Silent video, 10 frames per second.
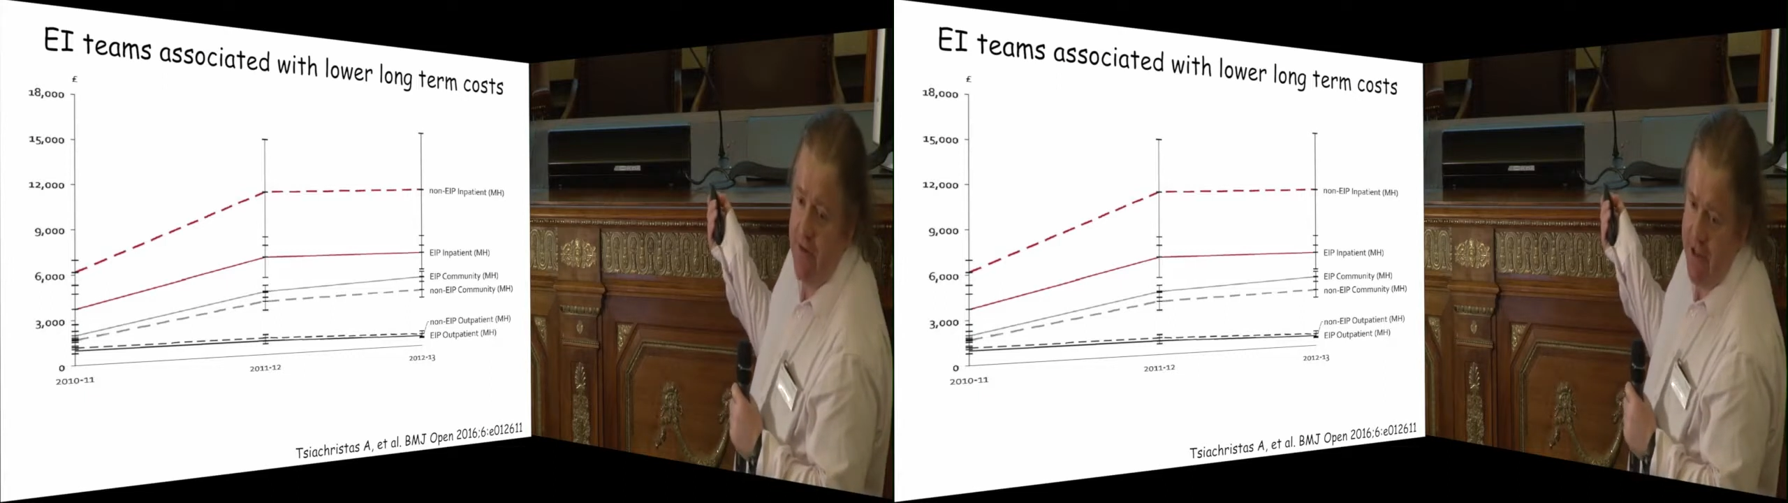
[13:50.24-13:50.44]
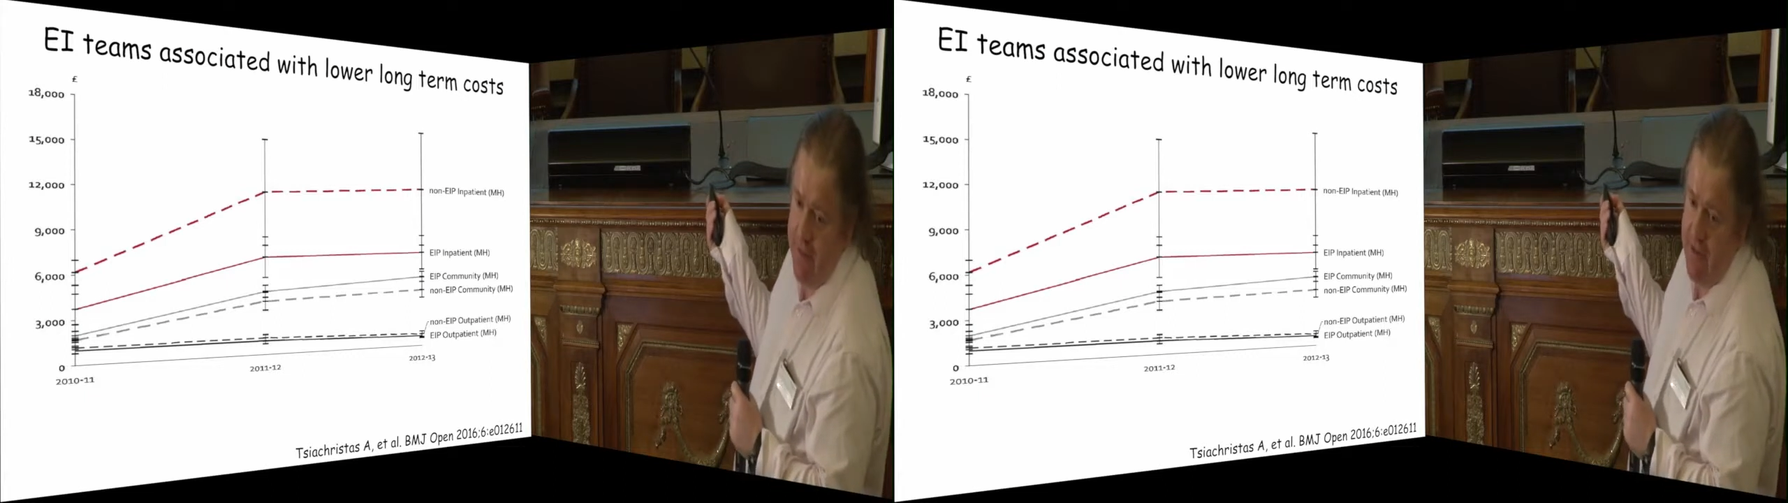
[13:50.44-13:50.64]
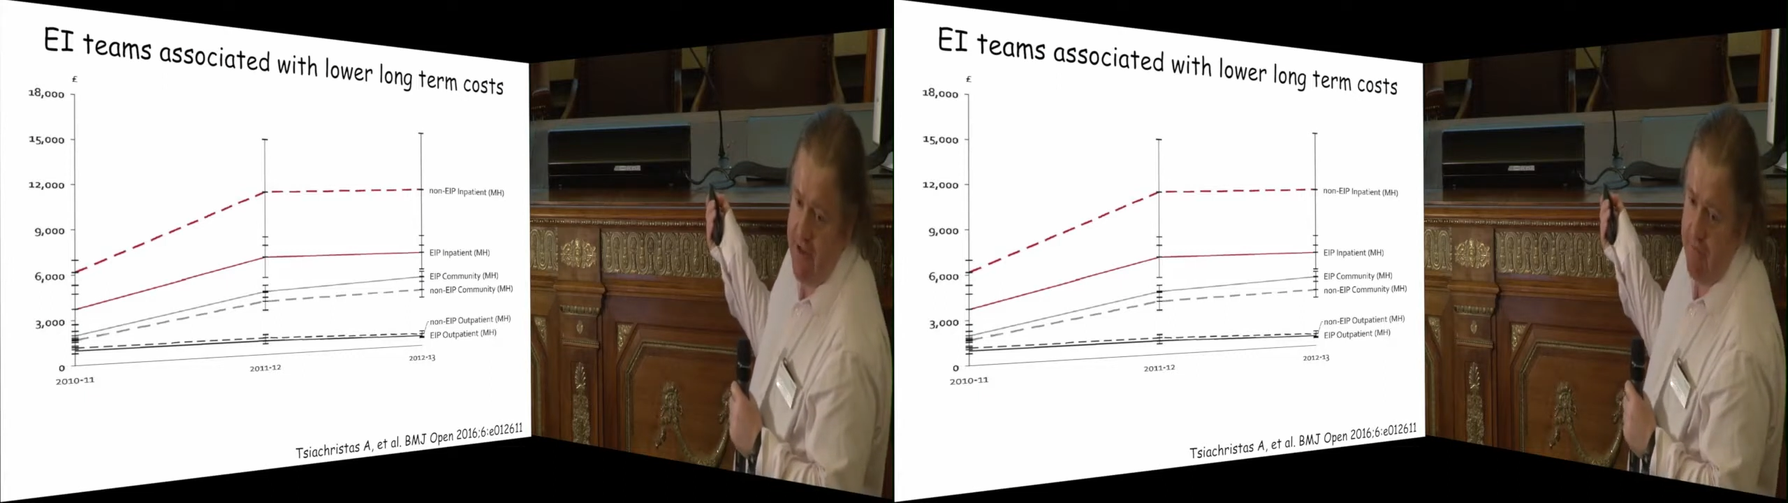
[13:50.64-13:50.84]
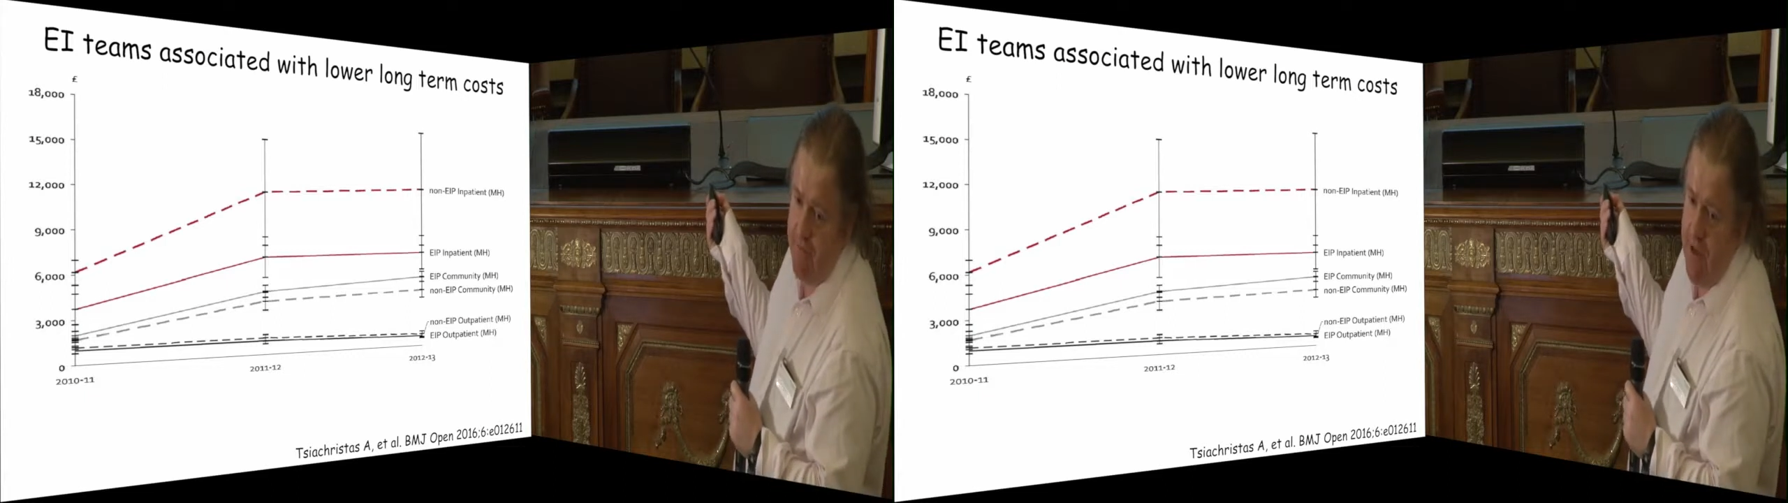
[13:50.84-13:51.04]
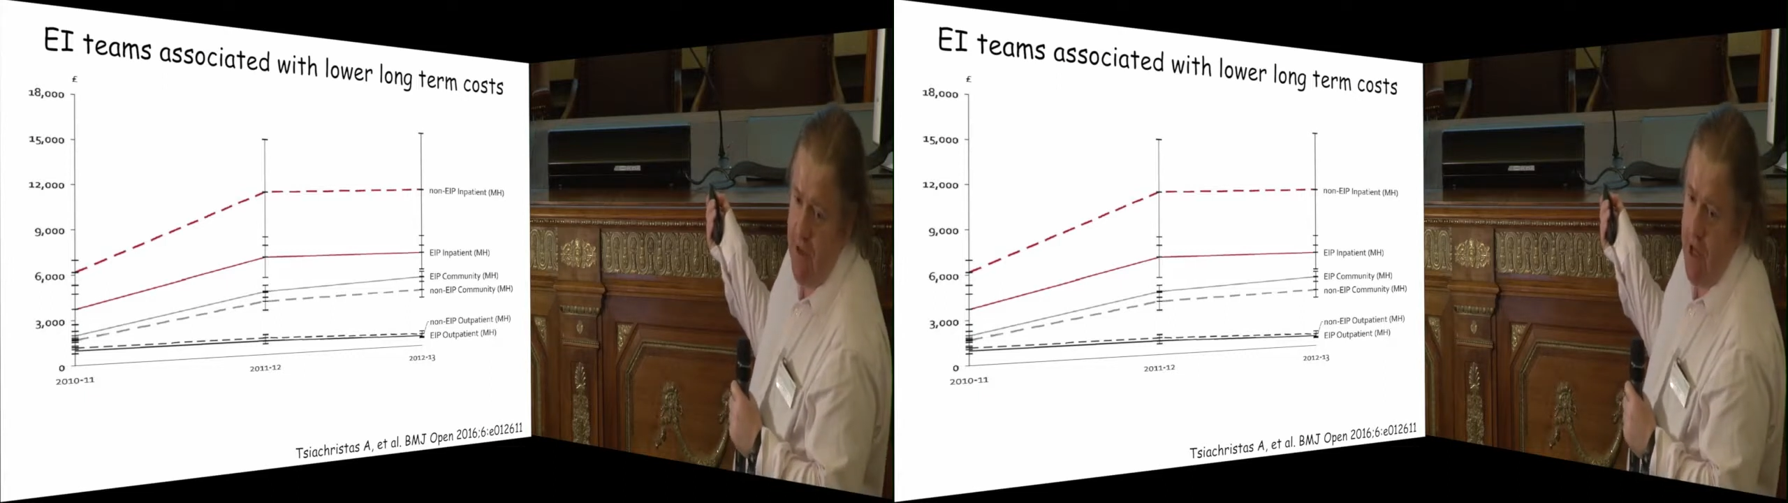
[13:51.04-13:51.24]
teams.
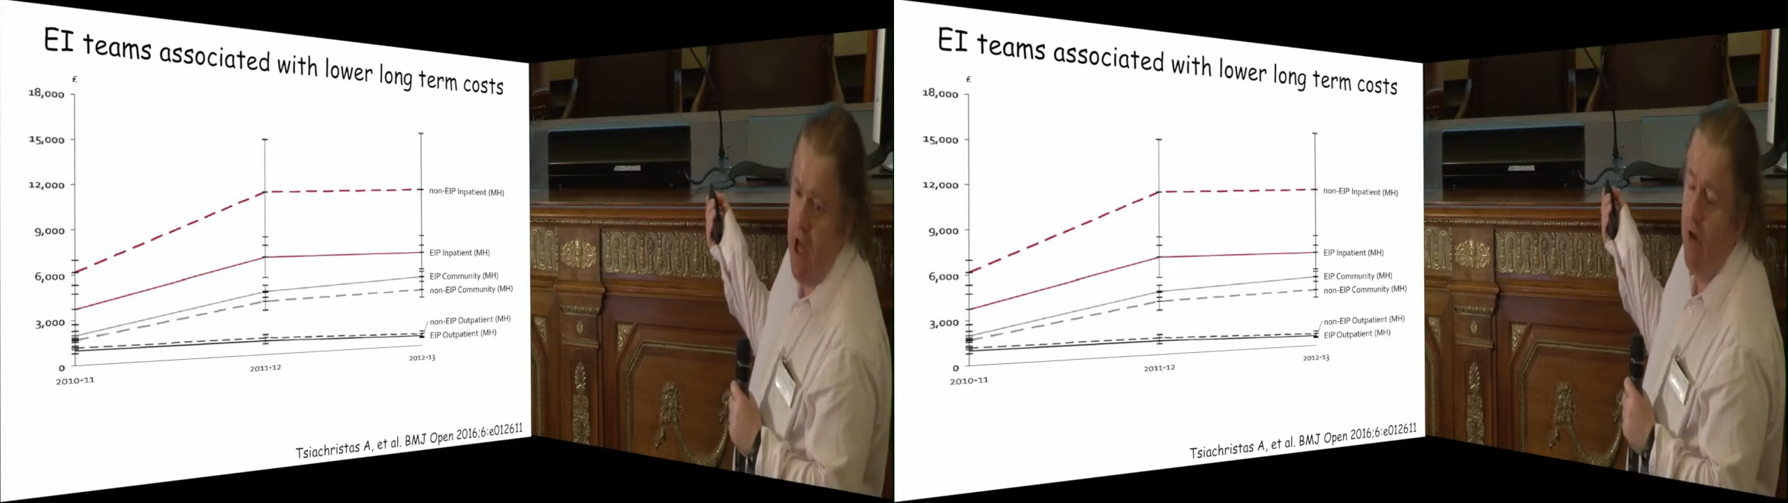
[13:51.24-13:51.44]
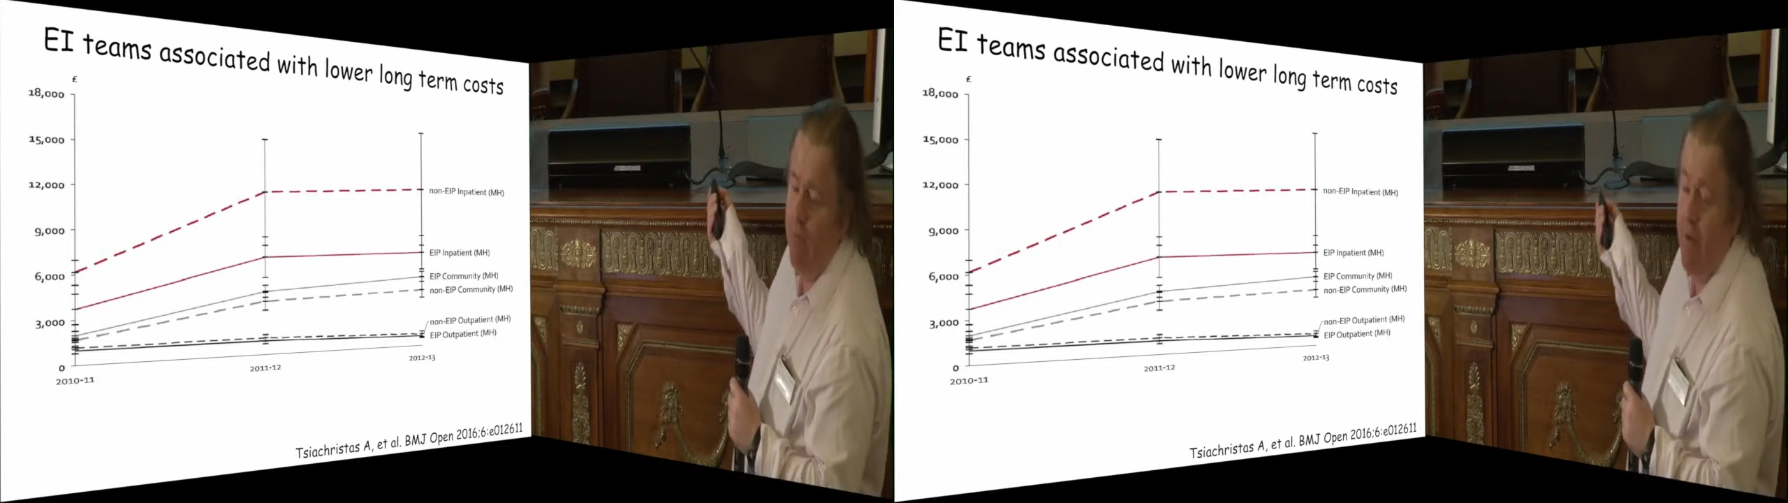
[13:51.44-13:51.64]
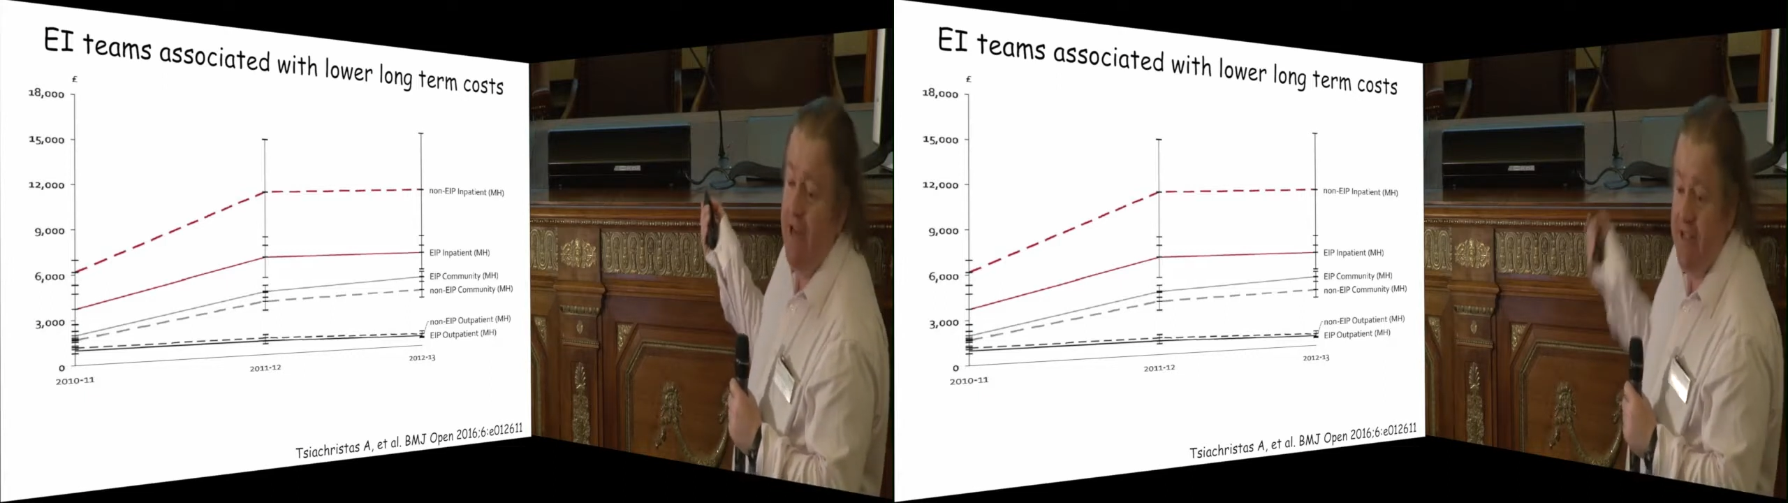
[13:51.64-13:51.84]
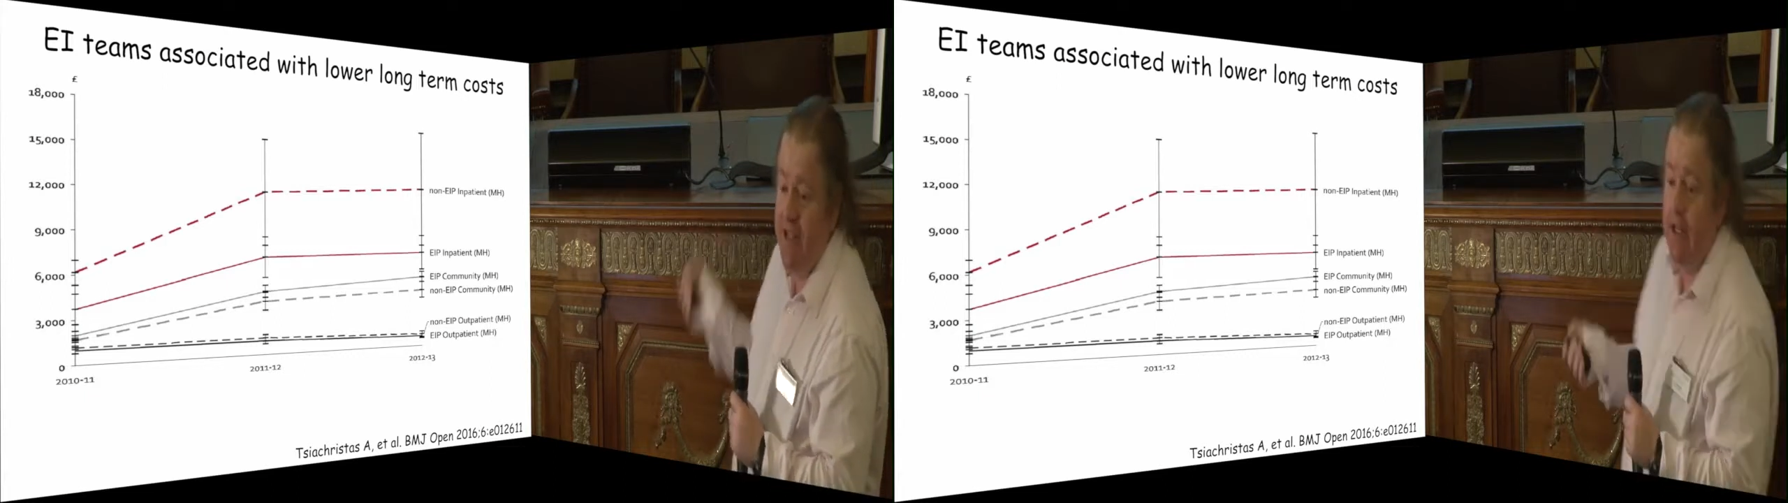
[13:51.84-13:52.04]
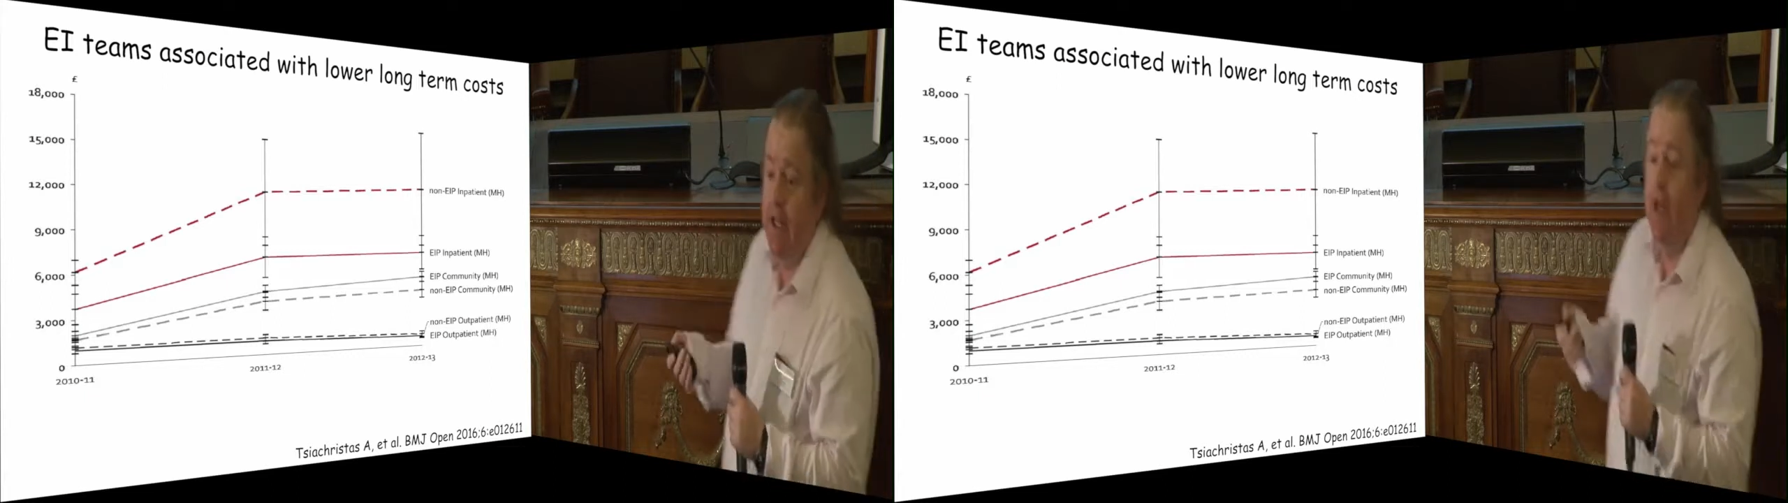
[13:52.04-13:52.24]

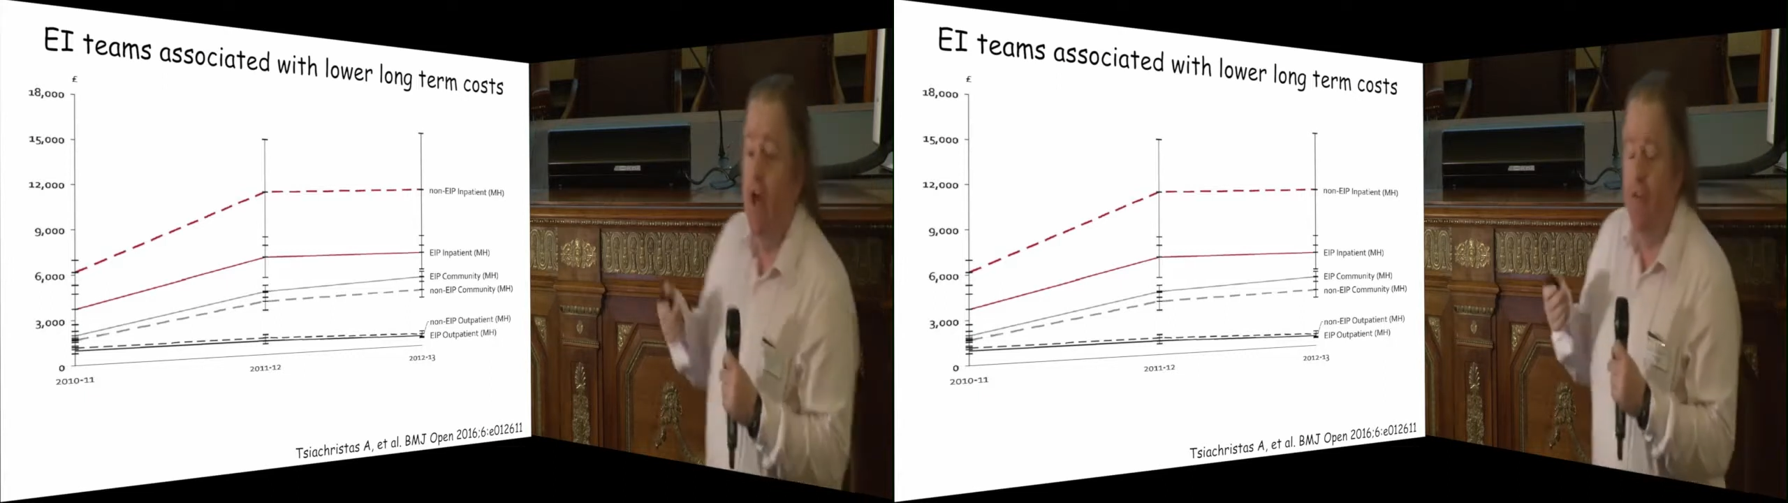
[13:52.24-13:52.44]
Basically,